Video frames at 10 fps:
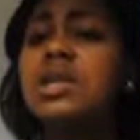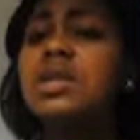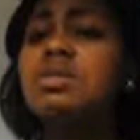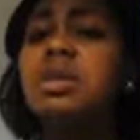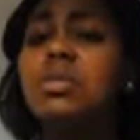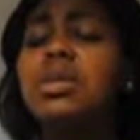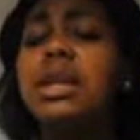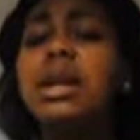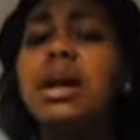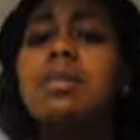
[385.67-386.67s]
so people
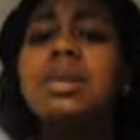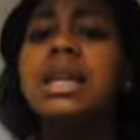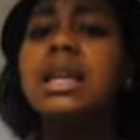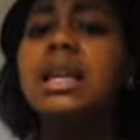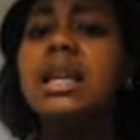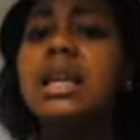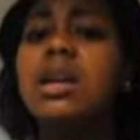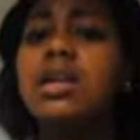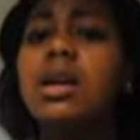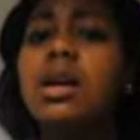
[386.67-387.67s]
can come and get it
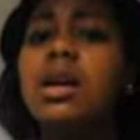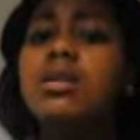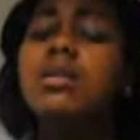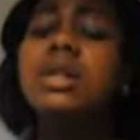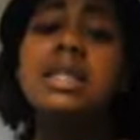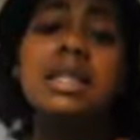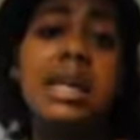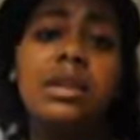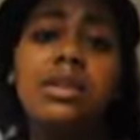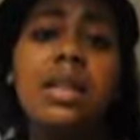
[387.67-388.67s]
weeks later,